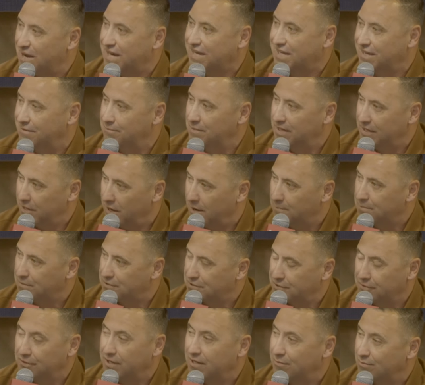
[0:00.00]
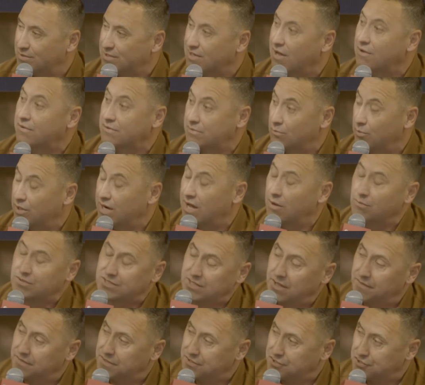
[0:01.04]
by giving me an opportunity was when I
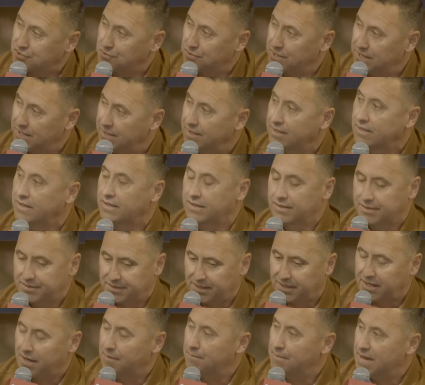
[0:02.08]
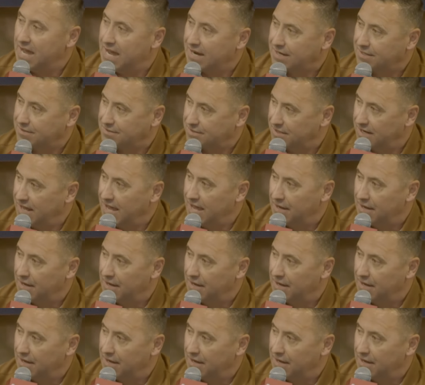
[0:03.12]
was on the street to come back as an